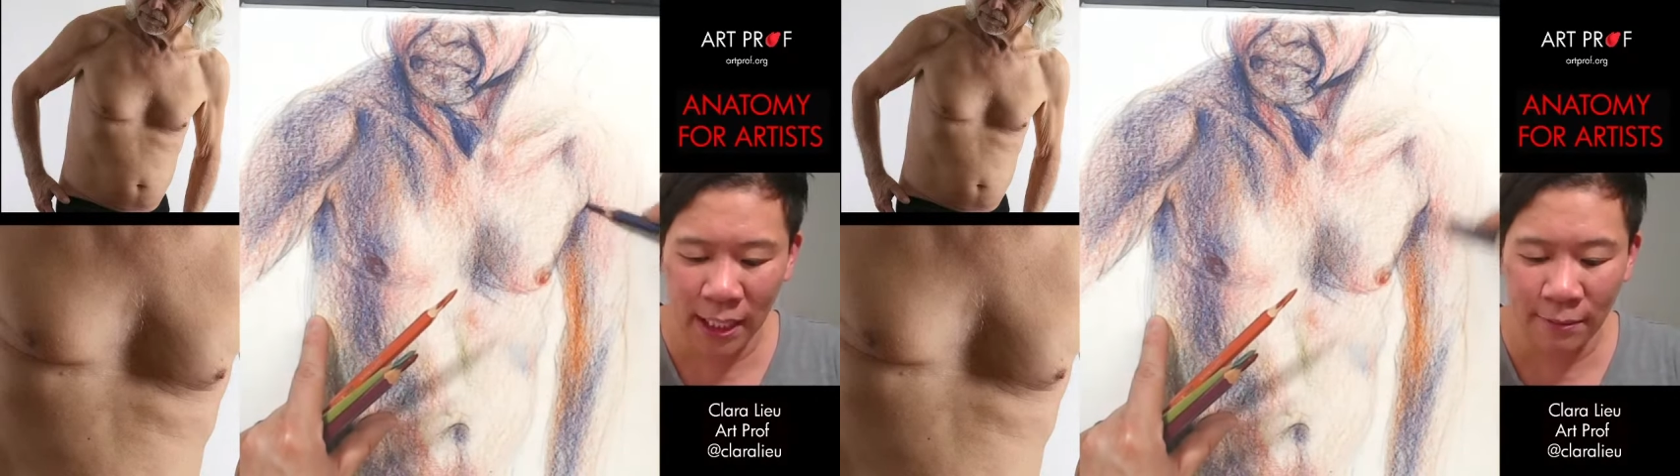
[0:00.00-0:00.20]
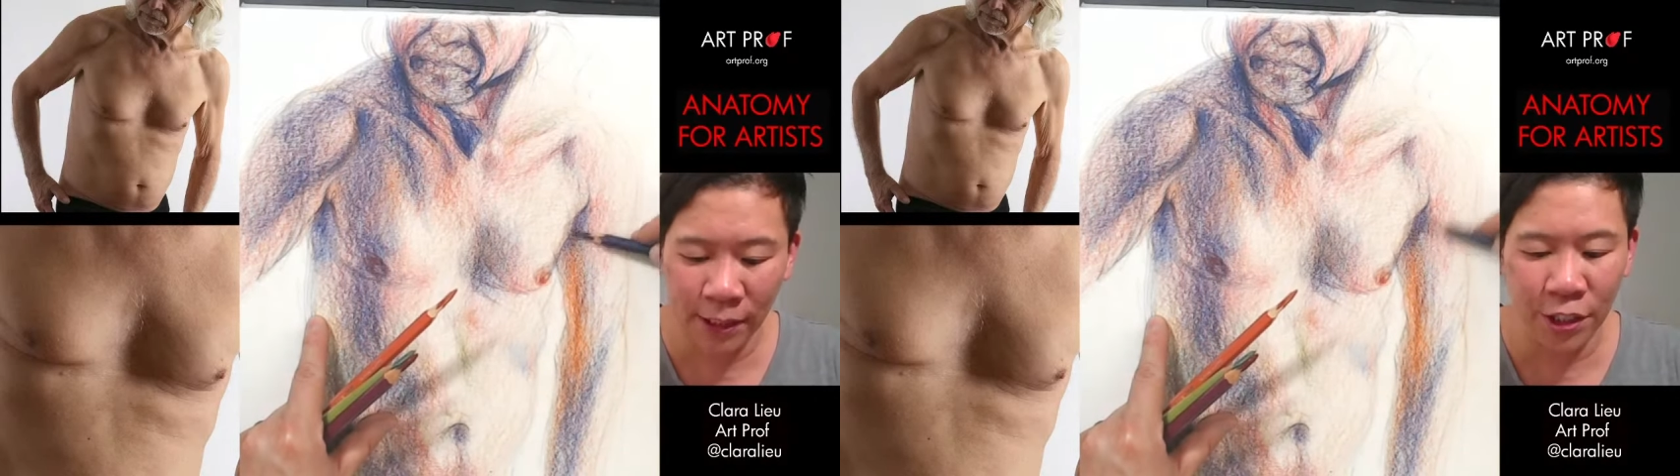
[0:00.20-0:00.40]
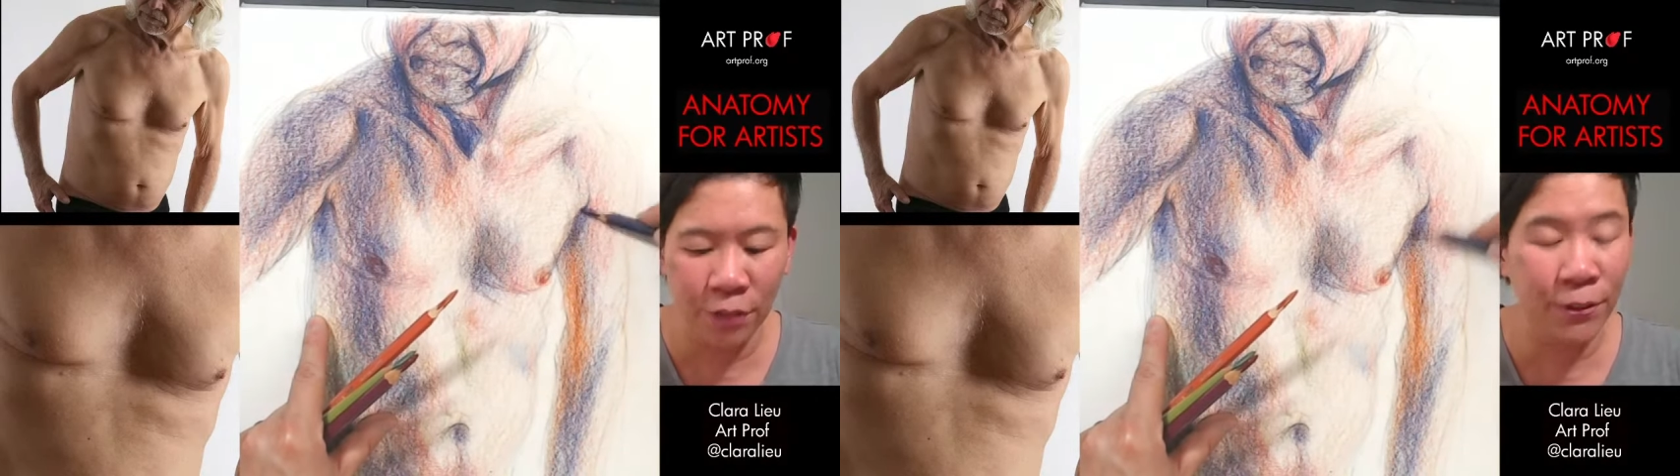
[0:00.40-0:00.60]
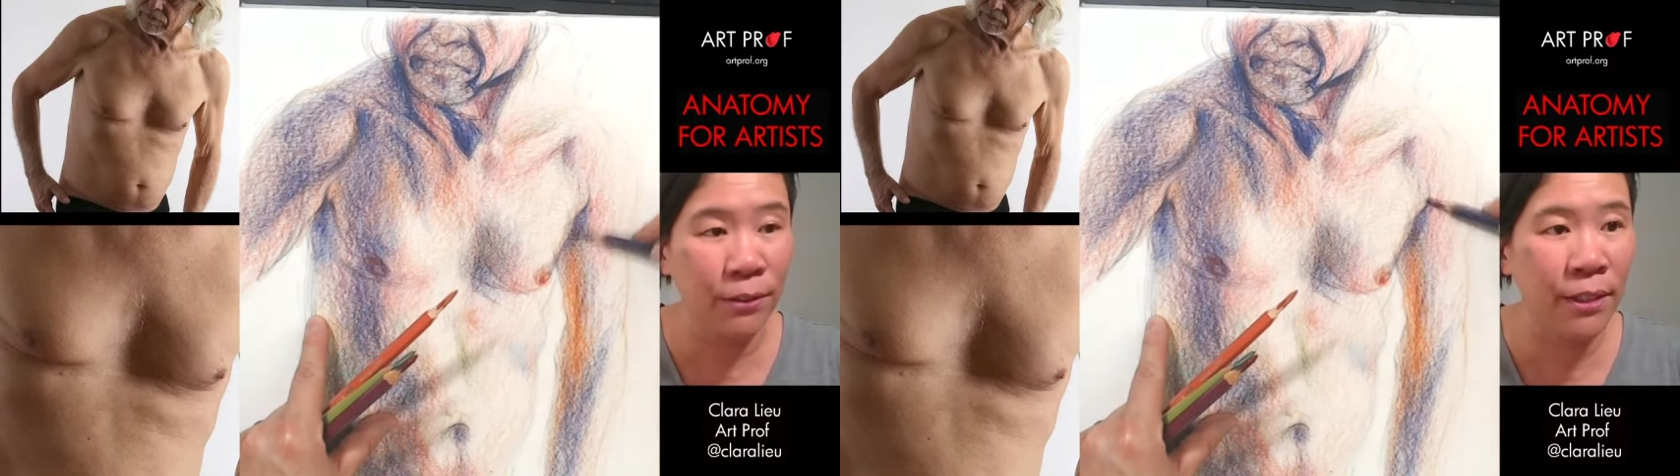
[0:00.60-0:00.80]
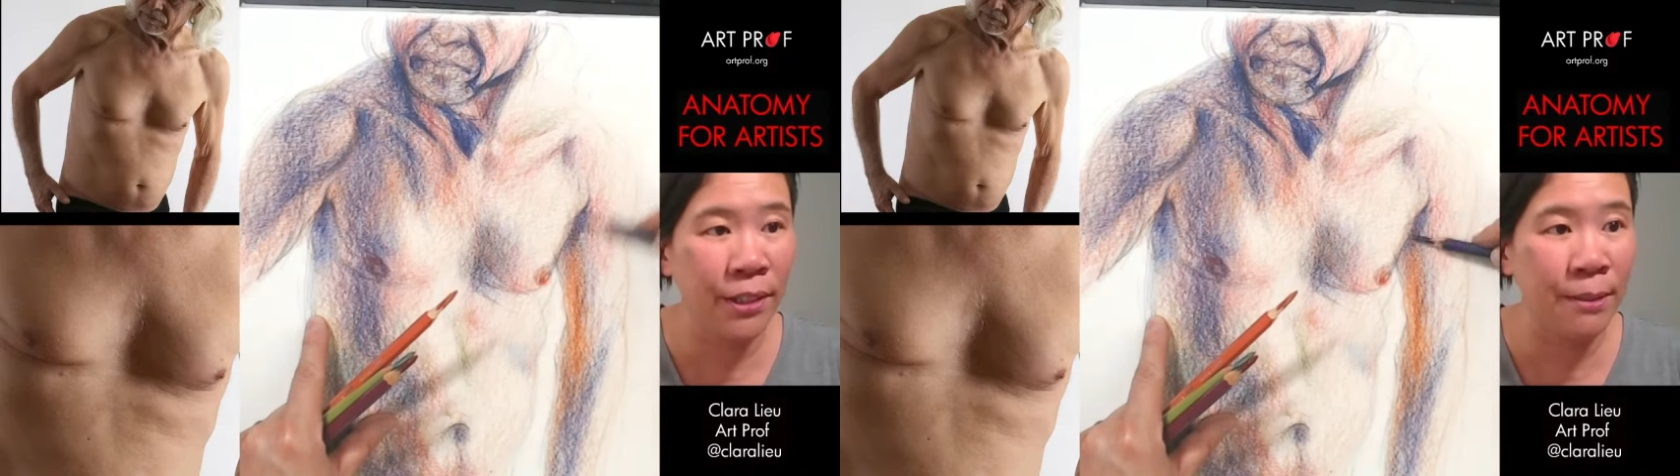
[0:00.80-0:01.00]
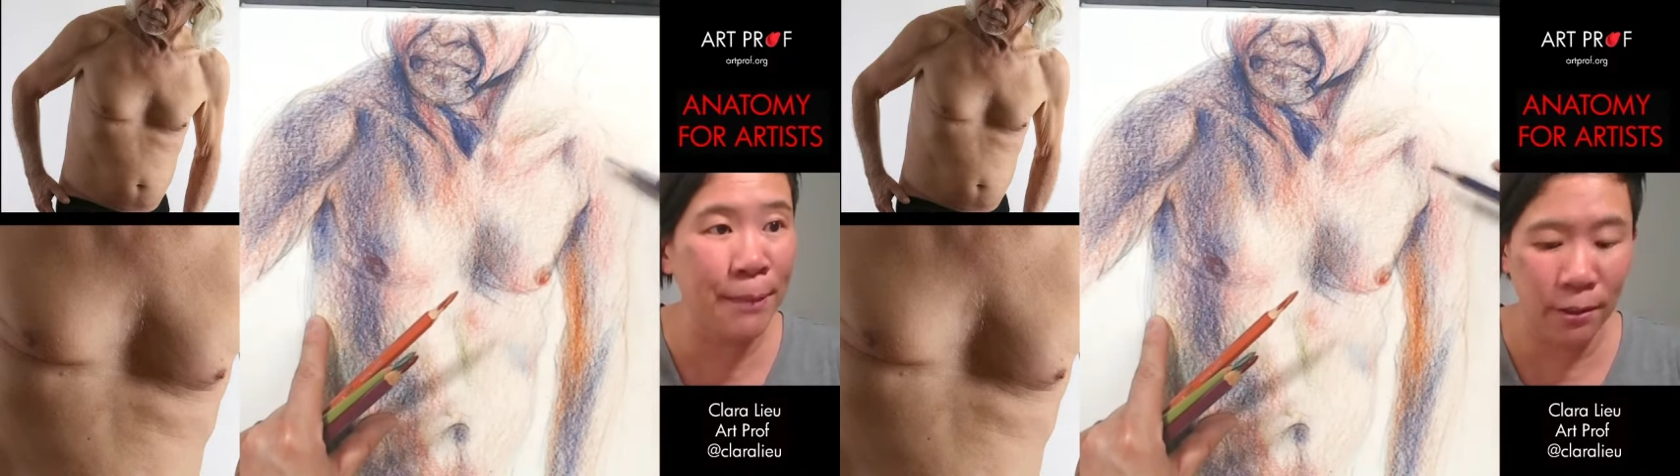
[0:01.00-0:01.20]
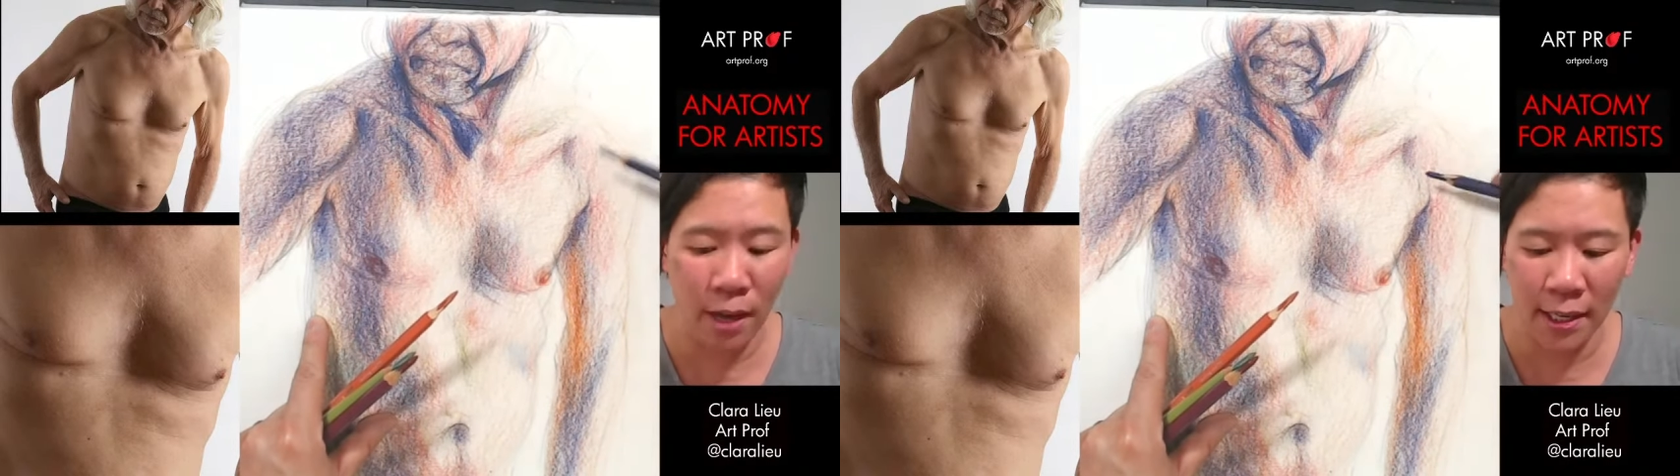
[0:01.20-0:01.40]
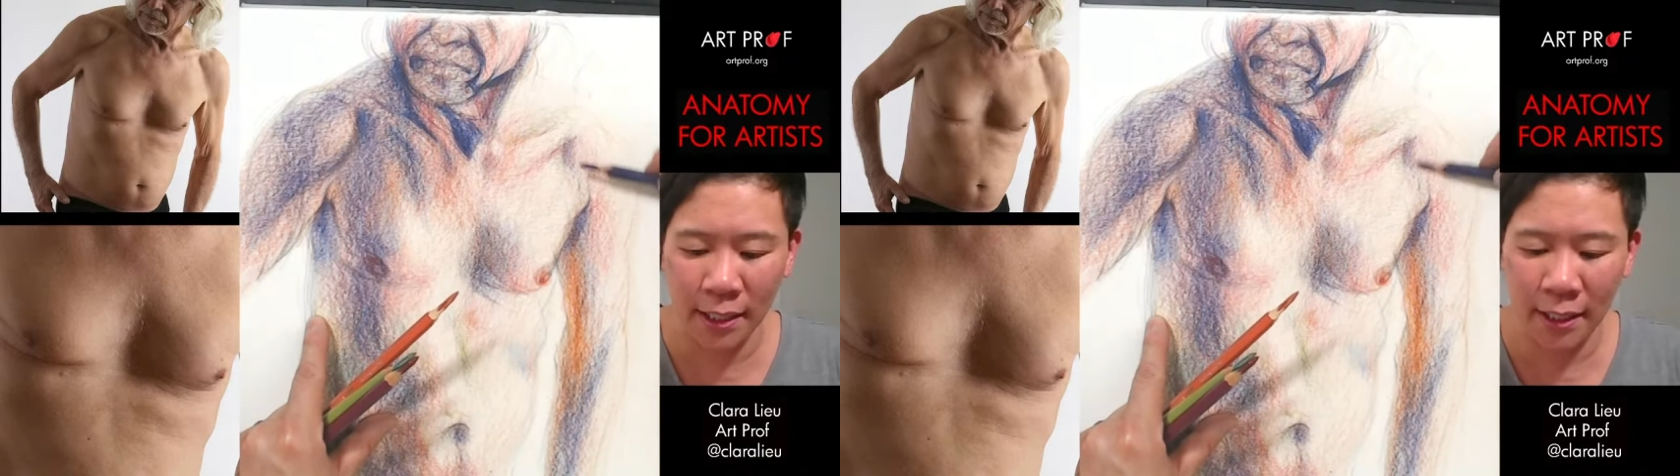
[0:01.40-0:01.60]
I think we're gonna go for a little bit
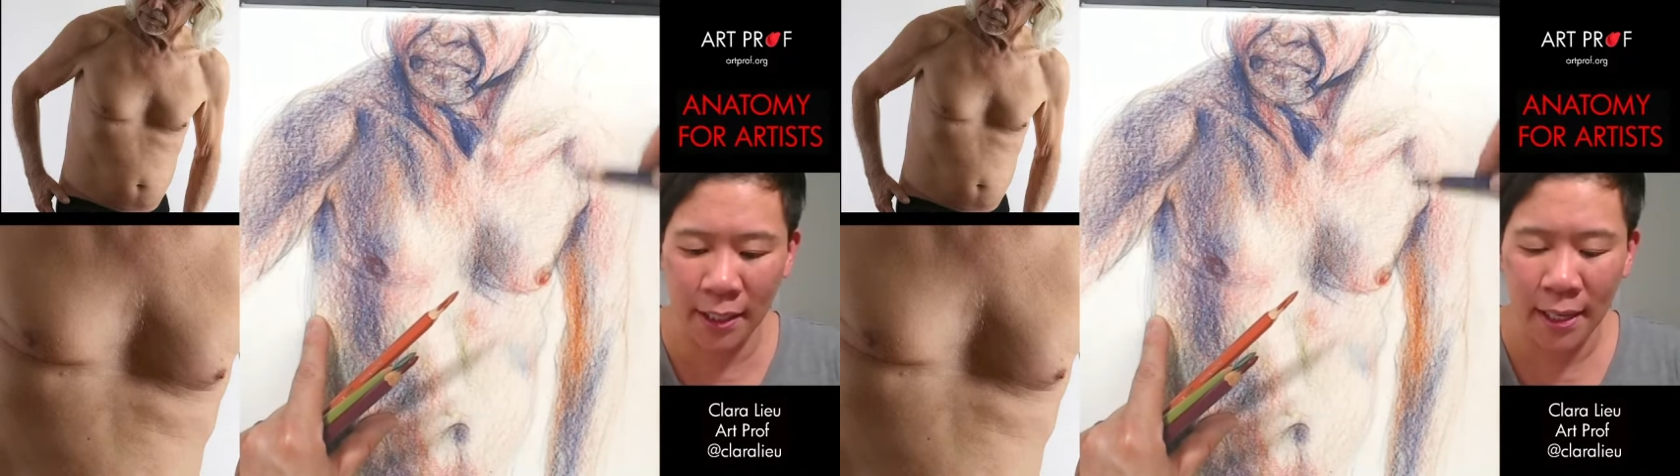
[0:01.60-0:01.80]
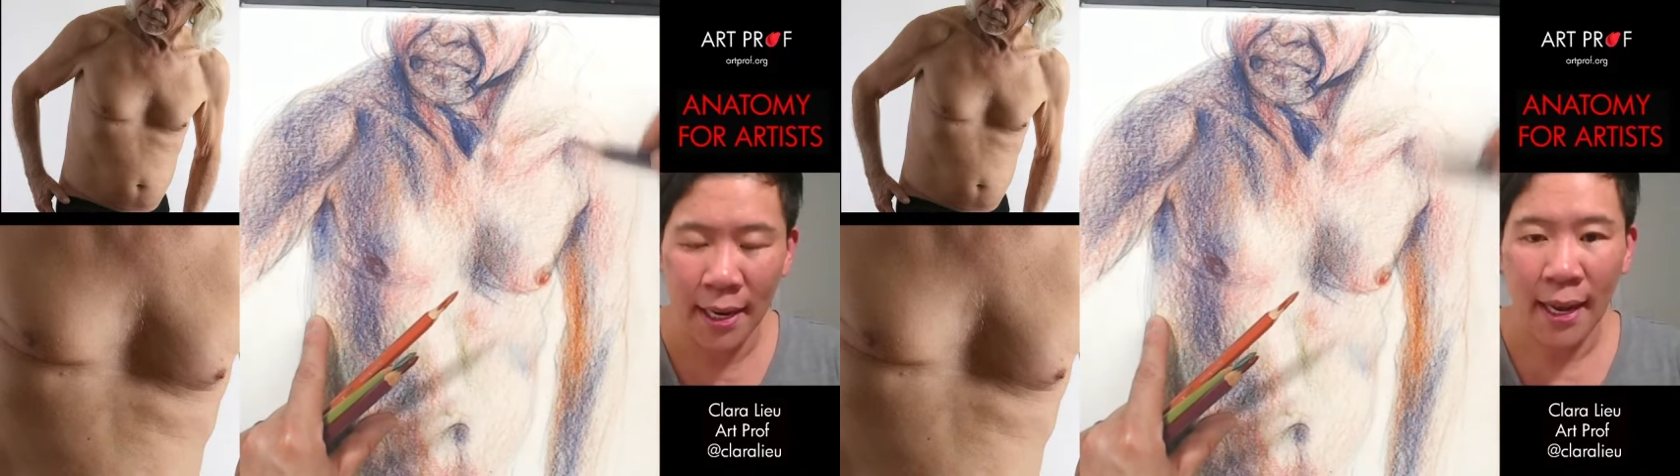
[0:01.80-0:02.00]
longer,